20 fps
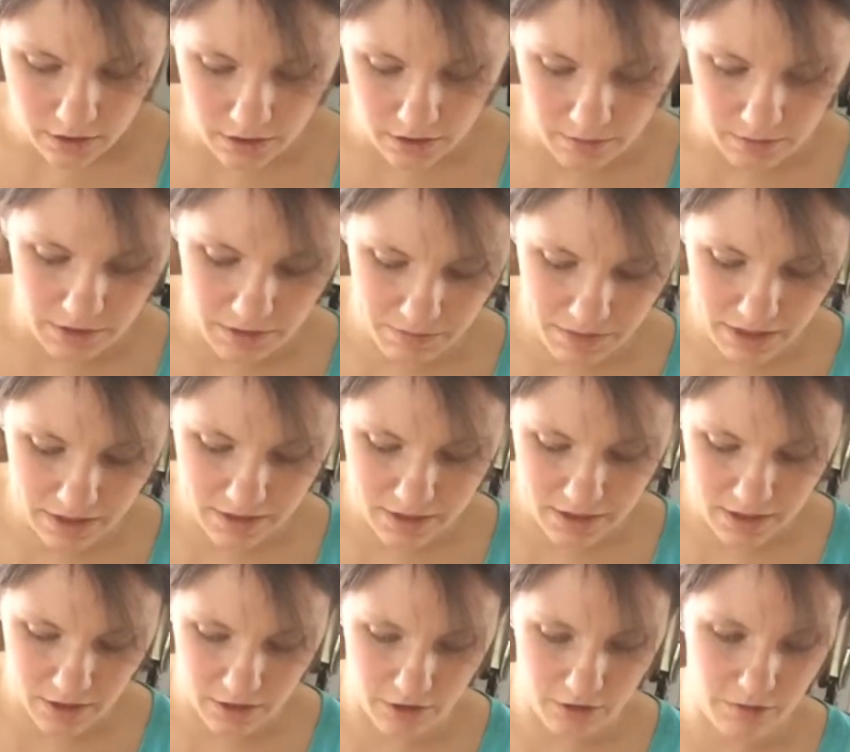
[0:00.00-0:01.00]
it makes
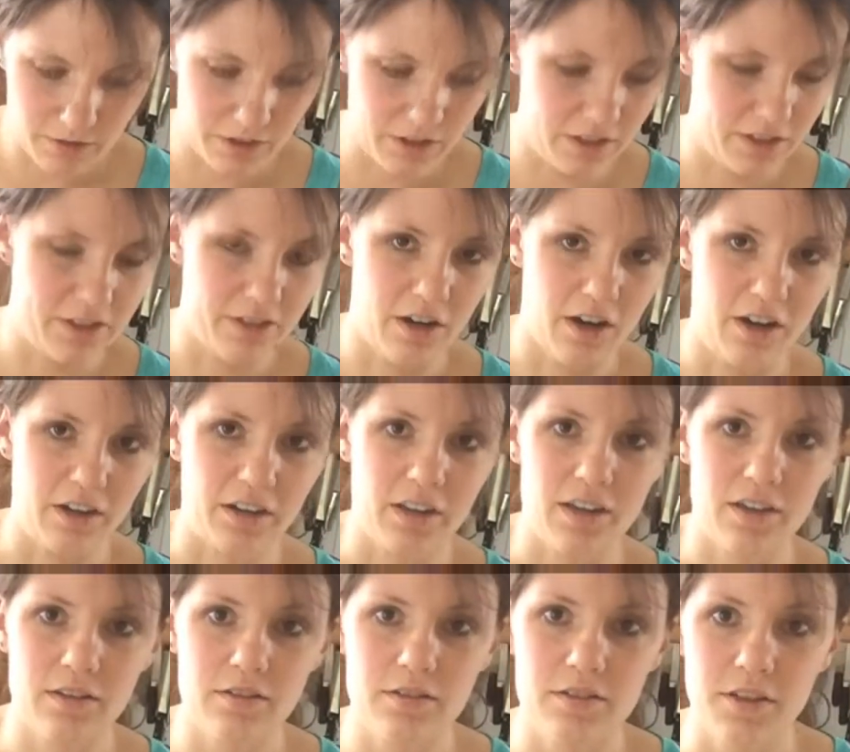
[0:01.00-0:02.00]
the other ones
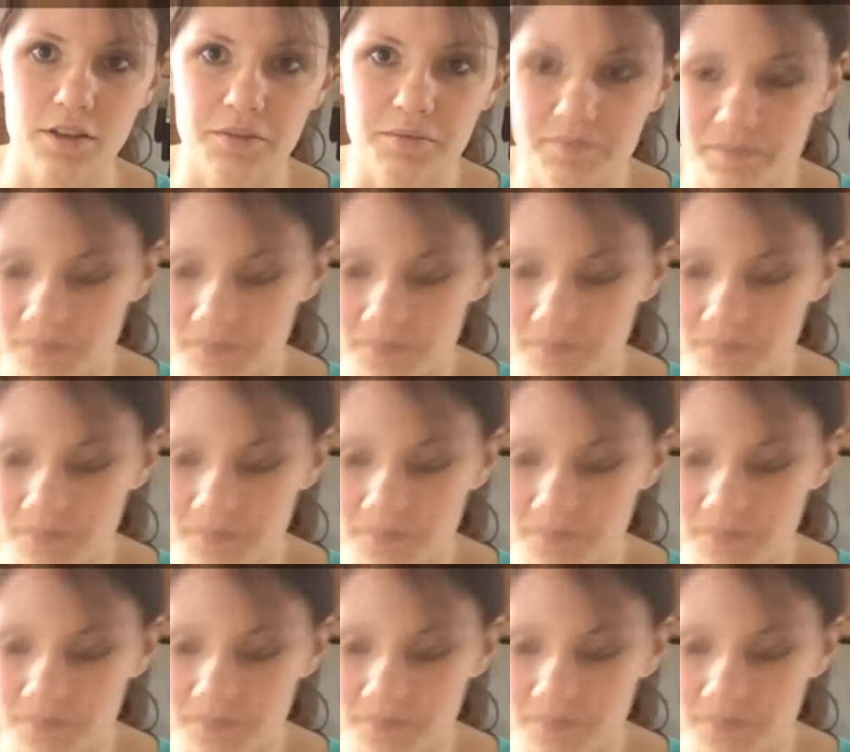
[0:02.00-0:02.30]
soggy. So